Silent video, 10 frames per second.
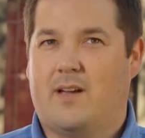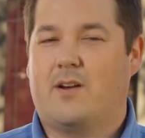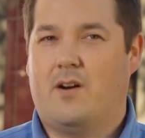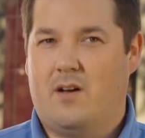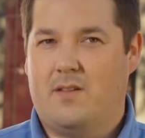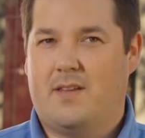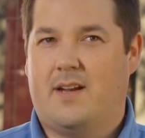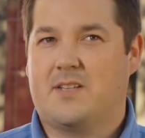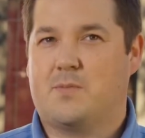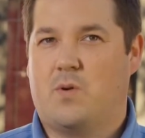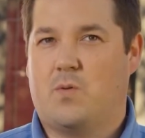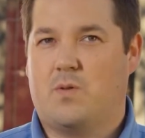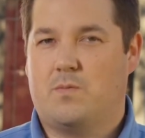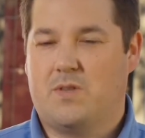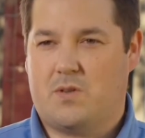I called and I spoke
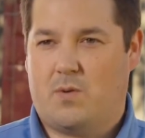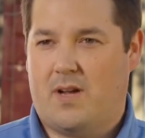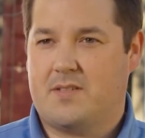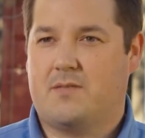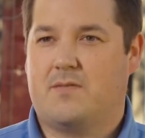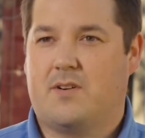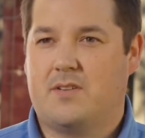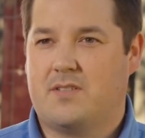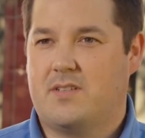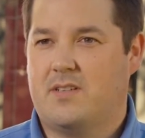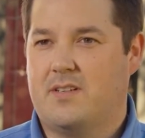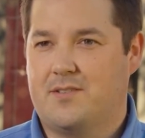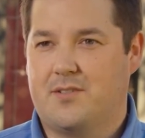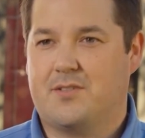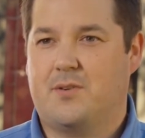with Mr. Watson first and
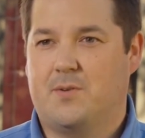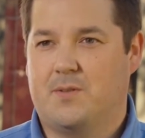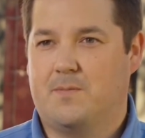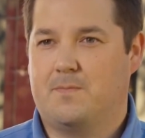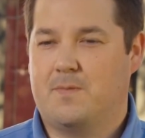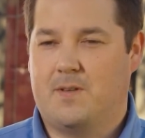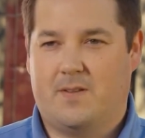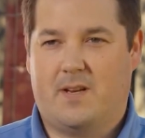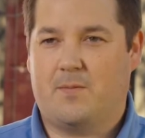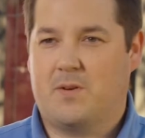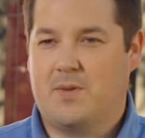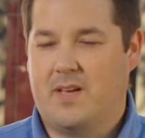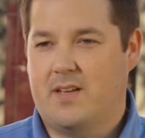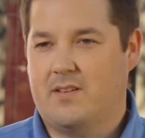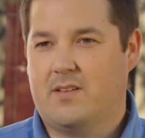just told him, that I'm going to be
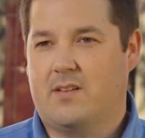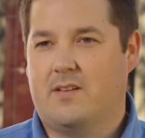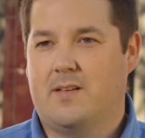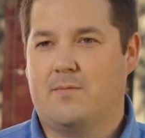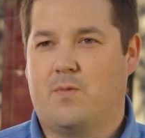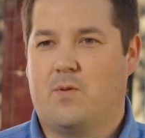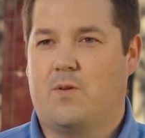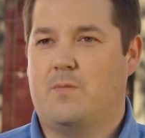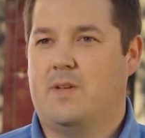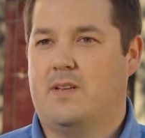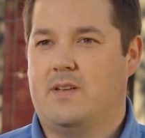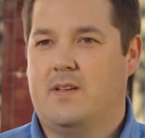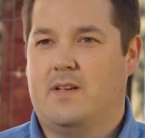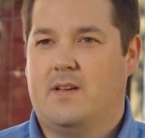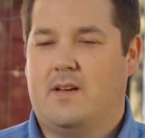handling the claim for him, and
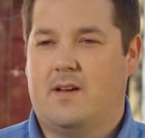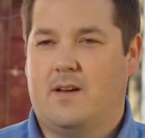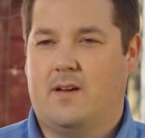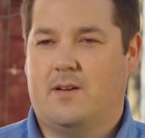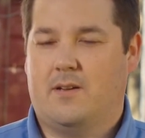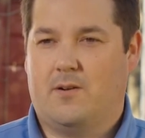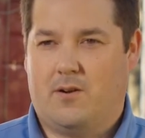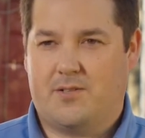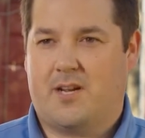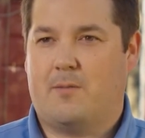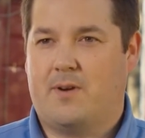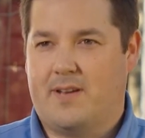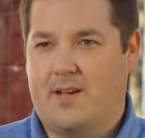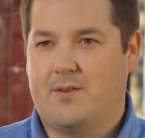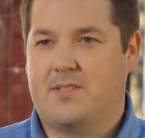our job right
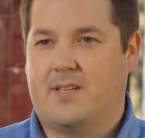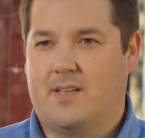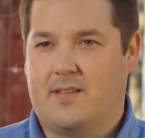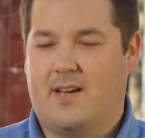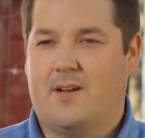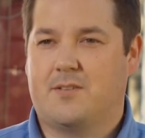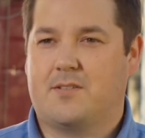now is to get the house